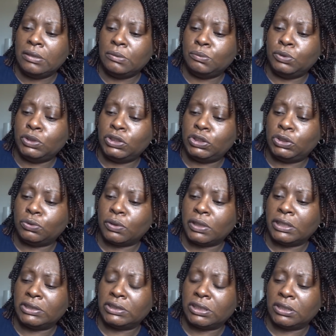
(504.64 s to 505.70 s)

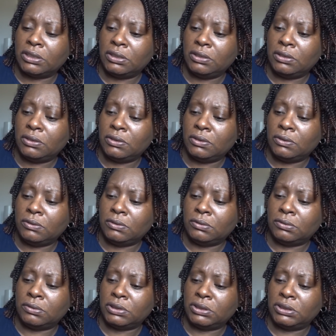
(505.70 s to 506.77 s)
moisturizer
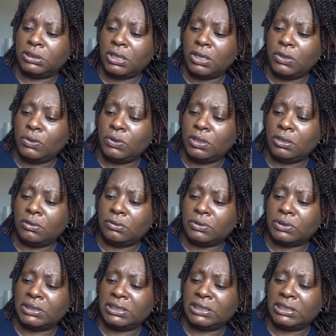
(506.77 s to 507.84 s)
or a toner or
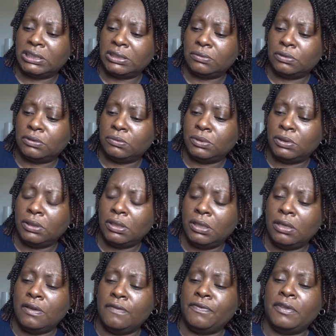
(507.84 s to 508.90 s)
a serum.
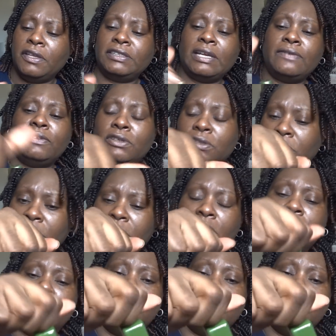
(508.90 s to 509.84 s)
Let's have a look,